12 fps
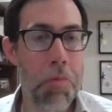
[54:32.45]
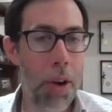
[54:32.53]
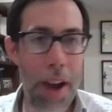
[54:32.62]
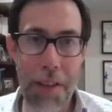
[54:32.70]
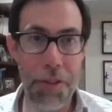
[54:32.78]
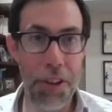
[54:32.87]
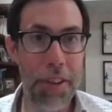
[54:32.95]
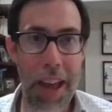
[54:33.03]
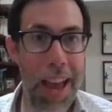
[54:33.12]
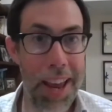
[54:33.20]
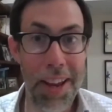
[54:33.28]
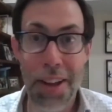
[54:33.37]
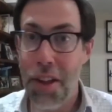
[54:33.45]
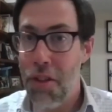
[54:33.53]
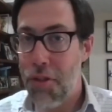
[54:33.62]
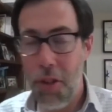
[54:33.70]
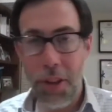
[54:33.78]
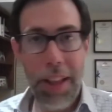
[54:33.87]
I have to say,
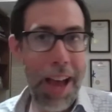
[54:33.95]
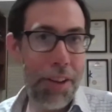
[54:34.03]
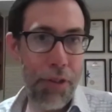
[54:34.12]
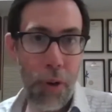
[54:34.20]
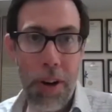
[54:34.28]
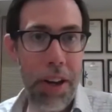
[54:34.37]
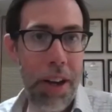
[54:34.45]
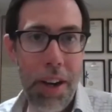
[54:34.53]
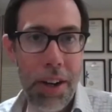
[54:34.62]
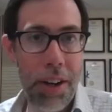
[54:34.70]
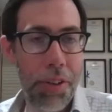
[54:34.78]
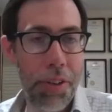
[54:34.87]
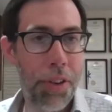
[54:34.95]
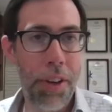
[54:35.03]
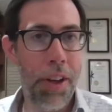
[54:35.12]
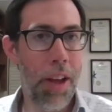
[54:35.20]
through the last 4 years,